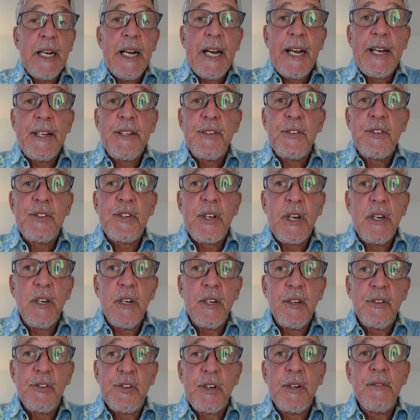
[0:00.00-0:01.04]
And
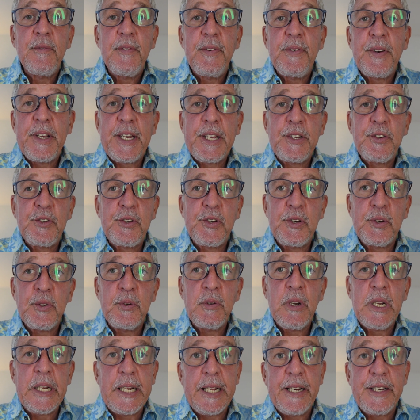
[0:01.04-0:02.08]
don't forget
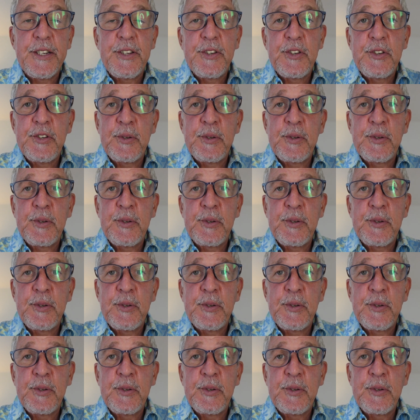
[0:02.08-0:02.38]
to like,